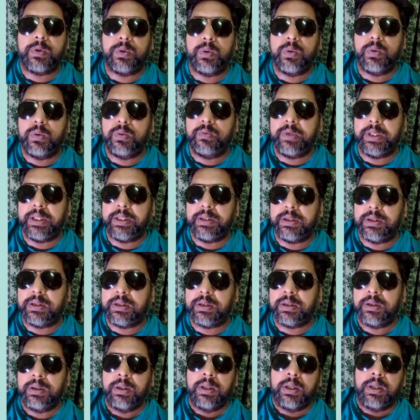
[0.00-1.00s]
do with
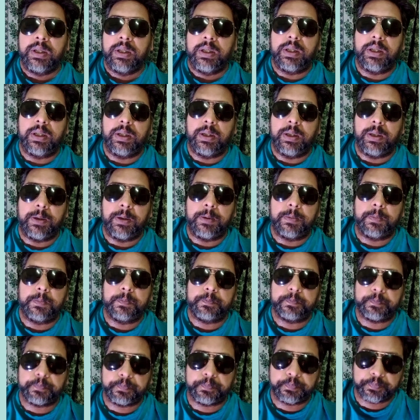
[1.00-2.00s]

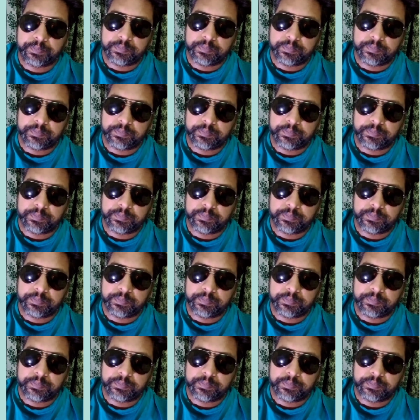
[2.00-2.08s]
um,